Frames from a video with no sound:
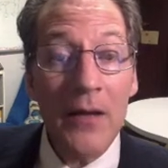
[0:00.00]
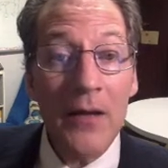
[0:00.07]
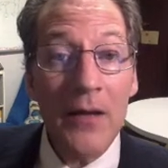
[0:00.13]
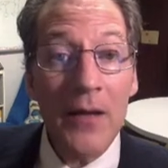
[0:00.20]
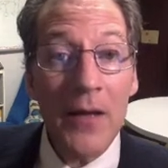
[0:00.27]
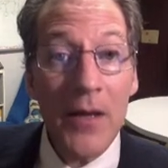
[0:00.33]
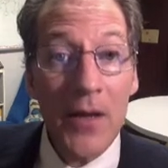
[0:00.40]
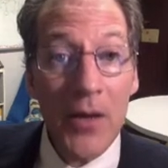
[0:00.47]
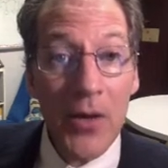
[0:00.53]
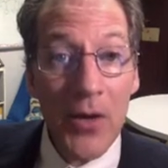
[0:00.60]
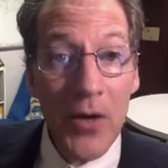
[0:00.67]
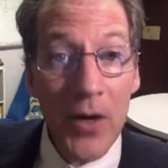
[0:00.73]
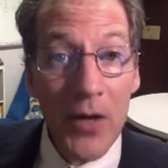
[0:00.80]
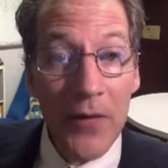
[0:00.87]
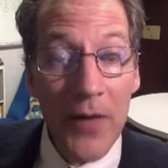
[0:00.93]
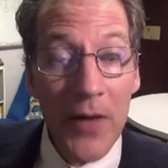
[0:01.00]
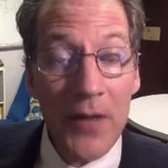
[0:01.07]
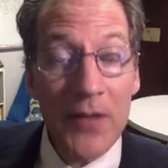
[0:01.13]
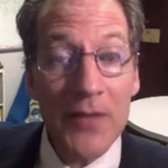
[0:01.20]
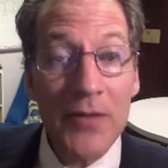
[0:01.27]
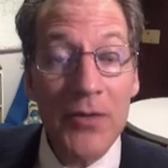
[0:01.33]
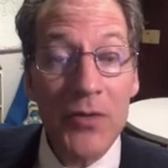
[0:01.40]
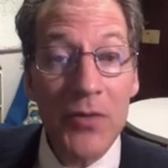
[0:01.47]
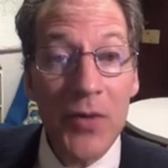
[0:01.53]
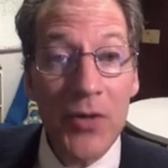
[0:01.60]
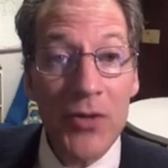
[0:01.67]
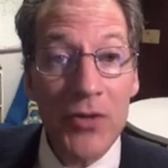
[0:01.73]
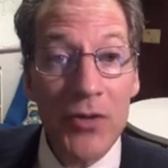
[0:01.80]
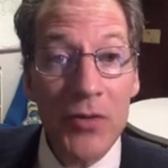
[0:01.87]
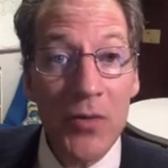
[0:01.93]
hear of any
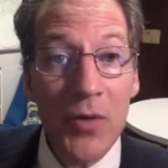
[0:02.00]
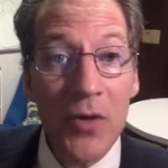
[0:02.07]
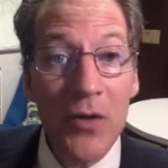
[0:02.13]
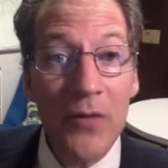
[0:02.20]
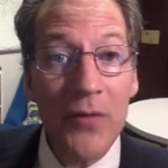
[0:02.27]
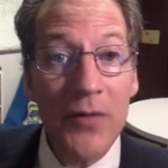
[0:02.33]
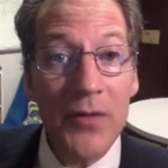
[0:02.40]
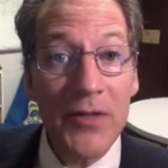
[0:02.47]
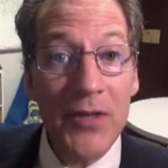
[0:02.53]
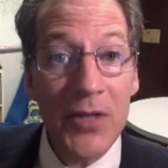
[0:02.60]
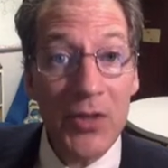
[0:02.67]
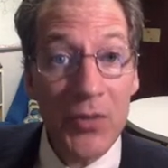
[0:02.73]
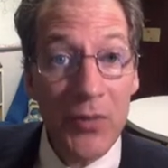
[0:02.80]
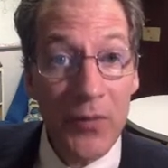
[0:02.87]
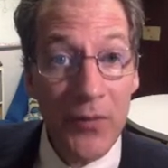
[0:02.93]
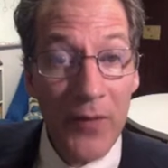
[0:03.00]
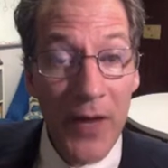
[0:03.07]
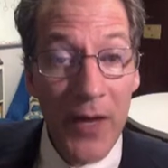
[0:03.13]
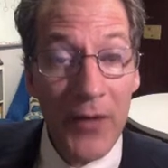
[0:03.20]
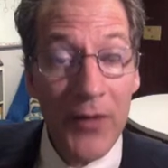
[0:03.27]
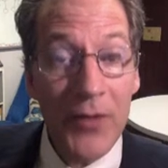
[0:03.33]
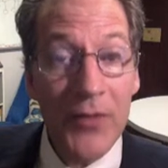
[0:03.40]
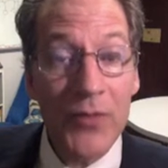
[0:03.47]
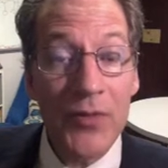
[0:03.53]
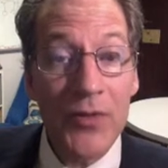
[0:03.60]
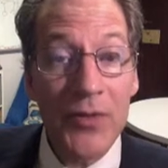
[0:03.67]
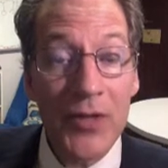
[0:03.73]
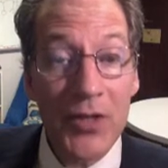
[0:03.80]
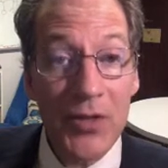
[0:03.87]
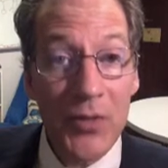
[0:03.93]
situation of sexual violence or
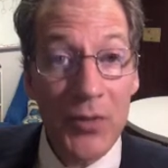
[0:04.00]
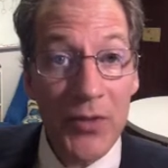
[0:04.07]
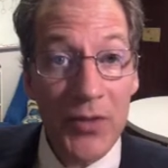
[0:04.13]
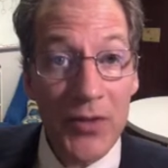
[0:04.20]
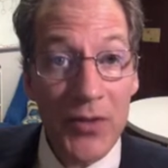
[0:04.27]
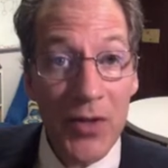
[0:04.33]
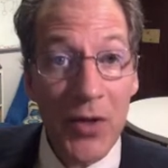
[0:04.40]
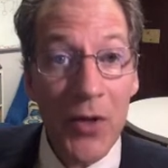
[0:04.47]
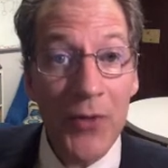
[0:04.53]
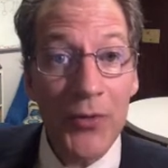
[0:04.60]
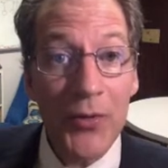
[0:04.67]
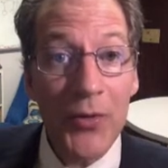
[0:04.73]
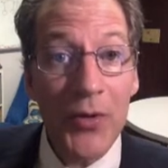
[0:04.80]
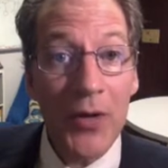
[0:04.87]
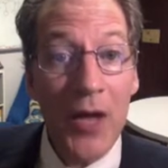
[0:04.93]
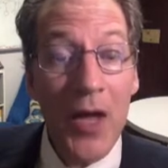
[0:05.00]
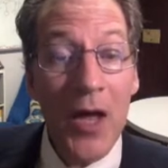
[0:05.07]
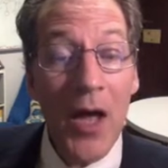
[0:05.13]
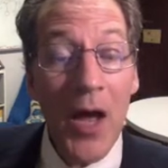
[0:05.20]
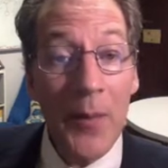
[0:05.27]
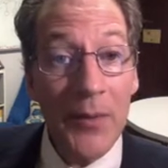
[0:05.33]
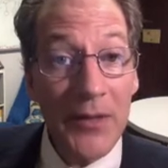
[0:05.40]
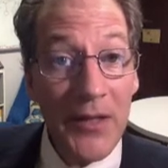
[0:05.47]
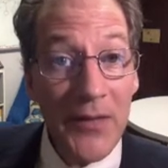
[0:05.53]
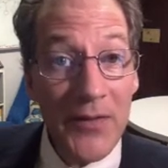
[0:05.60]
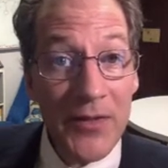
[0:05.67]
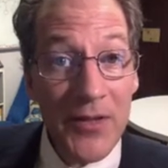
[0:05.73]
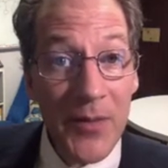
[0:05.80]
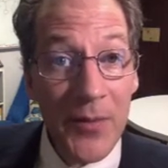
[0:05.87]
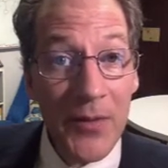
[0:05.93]
sexual assault, or I believe
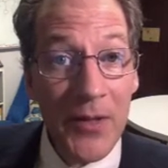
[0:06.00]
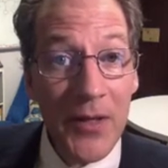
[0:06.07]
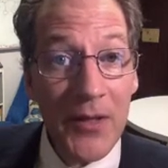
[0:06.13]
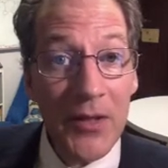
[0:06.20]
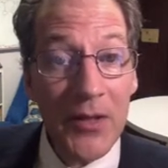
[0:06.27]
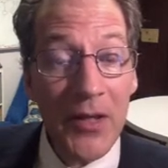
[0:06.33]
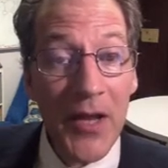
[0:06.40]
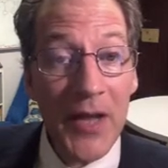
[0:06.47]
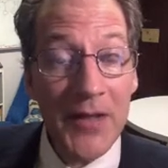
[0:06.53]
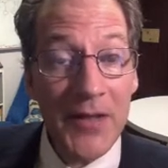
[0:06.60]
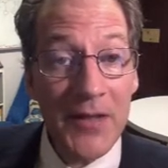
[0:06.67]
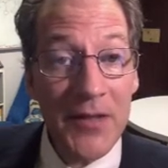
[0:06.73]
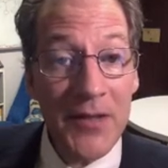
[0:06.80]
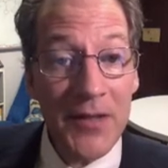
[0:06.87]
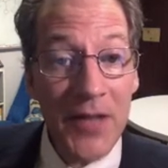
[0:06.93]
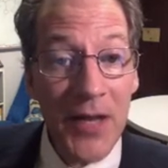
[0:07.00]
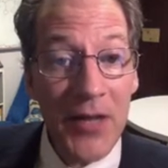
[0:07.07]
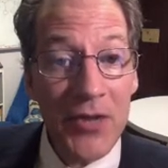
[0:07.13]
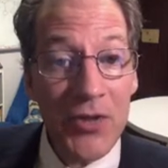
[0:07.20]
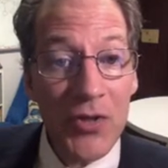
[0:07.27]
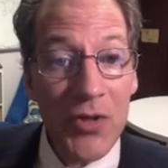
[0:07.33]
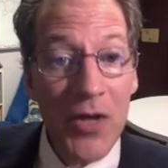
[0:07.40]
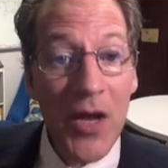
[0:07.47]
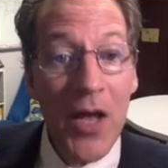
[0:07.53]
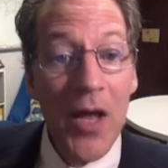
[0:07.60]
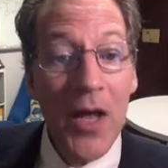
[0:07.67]
somebody in the class is in danger,